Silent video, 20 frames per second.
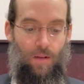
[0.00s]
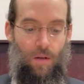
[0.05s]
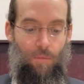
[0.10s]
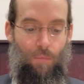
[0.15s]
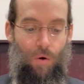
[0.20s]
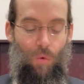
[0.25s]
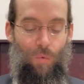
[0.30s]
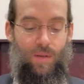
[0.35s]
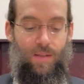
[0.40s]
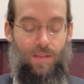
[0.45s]

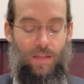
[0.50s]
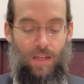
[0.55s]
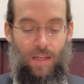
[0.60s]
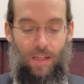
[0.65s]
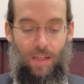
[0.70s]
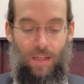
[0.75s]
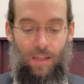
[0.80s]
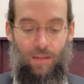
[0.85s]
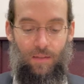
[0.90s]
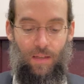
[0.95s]
But we
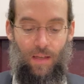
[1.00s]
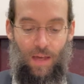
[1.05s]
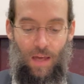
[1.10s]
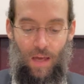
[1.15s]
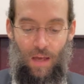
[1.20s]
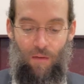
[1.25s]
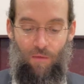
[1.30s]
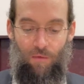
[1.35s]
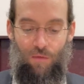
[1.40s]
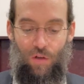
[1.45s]
still
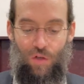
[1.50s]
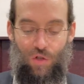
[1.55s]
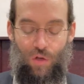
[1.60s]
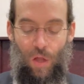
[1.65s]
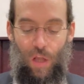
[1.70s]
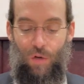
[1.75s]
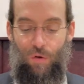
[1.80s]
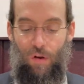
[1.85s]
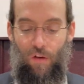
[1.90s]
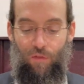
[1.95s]
give the
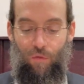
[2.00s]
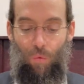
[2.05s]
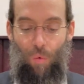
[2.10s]
children of